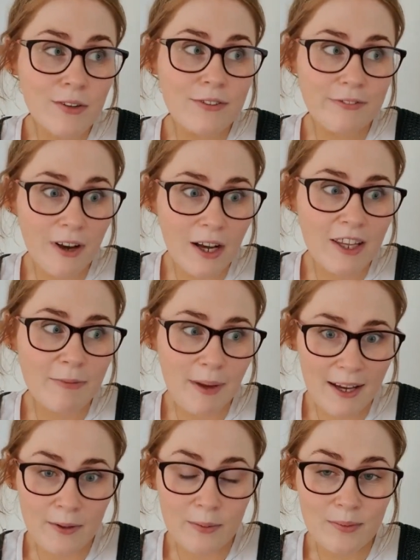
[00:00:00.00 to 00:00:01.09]
I haven't lost
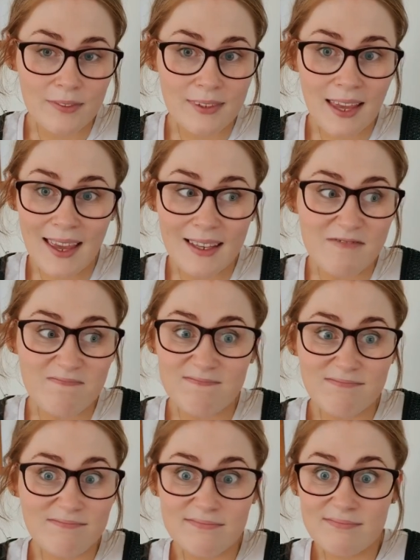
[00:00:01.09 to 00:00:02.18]
£5
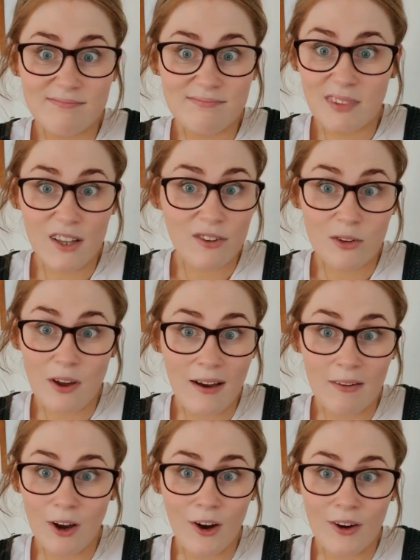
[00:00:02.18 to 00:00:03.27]
in I
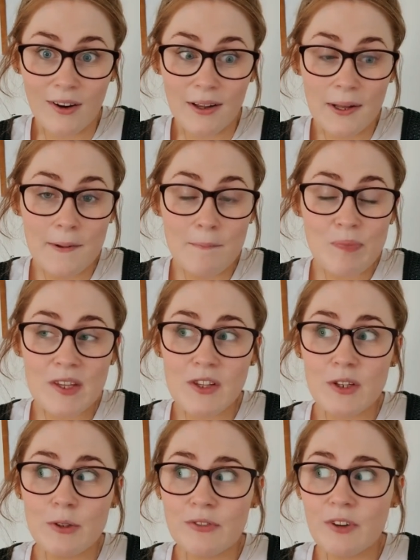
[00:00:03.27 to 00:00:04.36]
don't know how long.
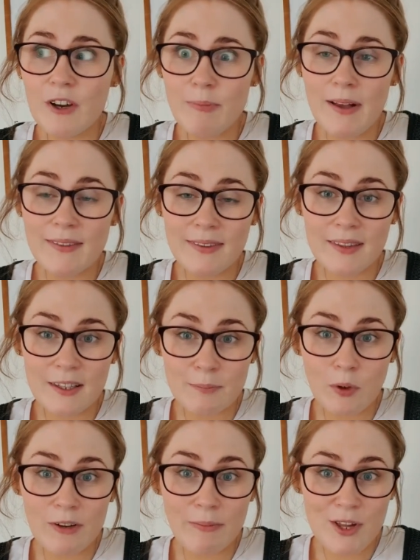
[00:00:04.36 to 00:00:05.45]
And to lose £5
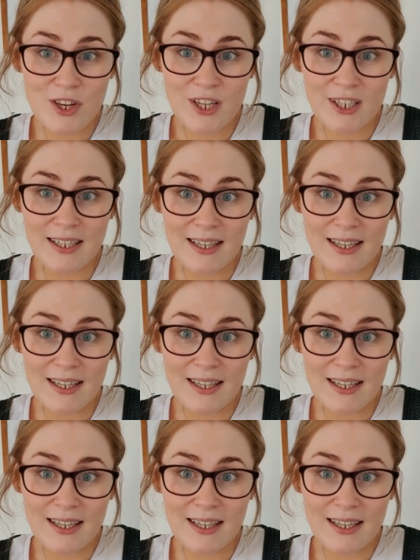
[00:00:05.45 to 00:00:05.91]
at this point of my